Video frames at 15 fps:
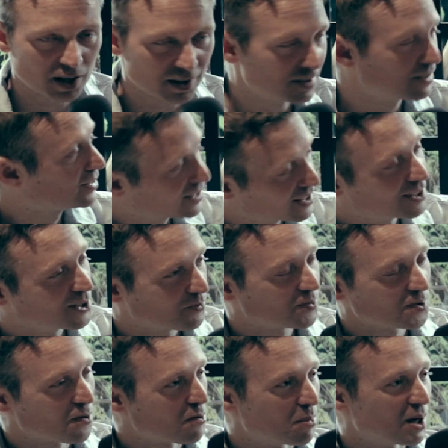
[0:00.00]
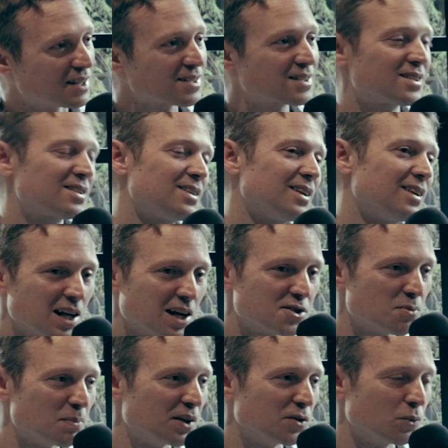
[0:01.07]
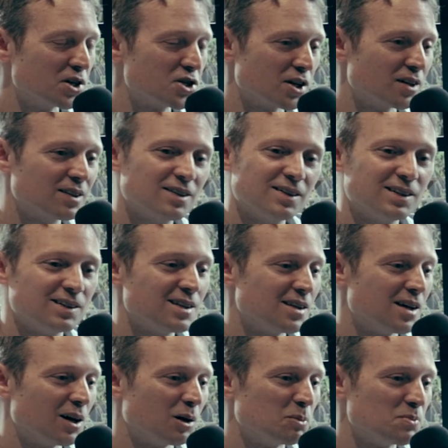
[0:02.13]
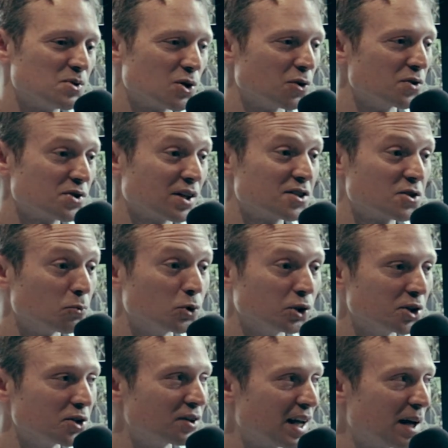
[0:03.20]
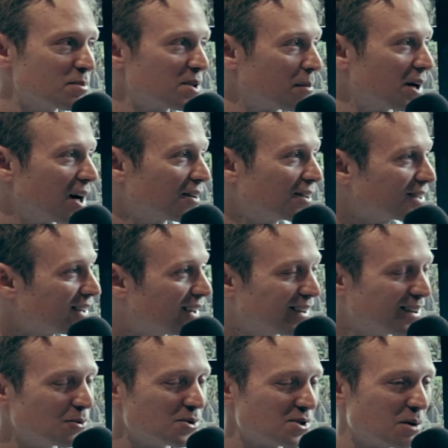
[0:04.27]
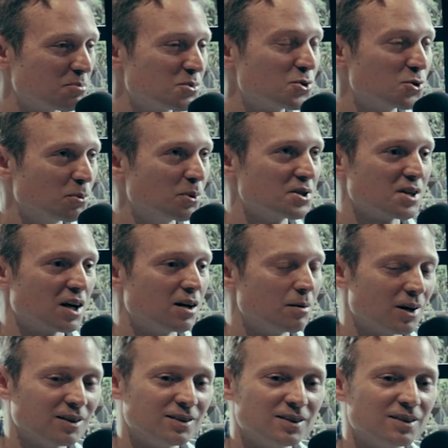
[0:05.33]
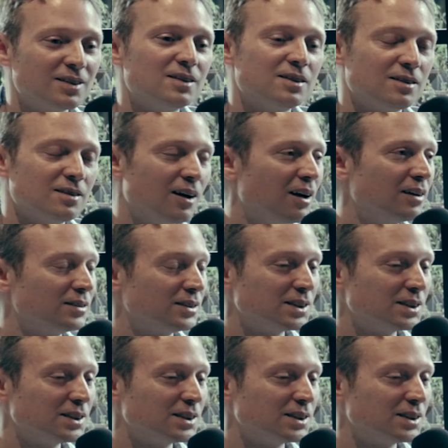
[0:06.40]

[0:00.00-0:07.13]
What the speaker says: Red, they're the best. The guys who made The Witcher. So there's like some really good games coming out, which I'm super excited about. Yeah.